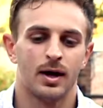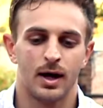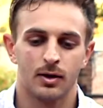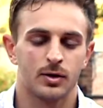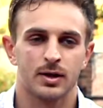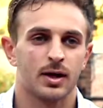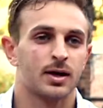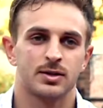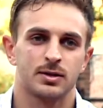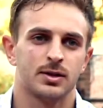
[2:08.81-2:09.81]
I looked down
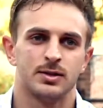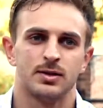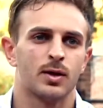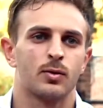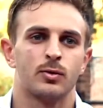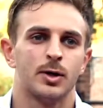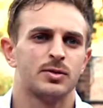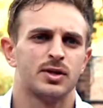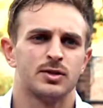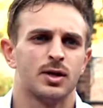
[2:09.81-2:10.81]
at his cleats and they were
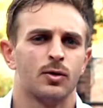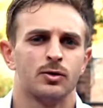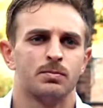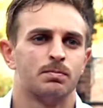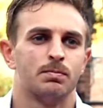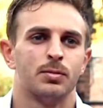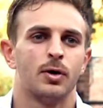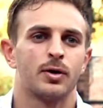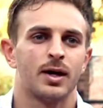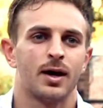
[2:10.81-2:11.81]
ripped and his toe was
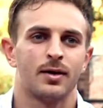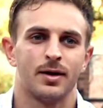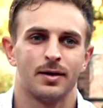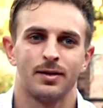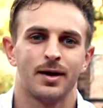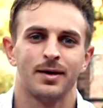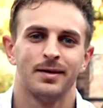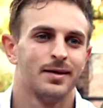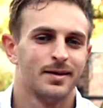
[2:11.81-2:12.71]
poking out and I thought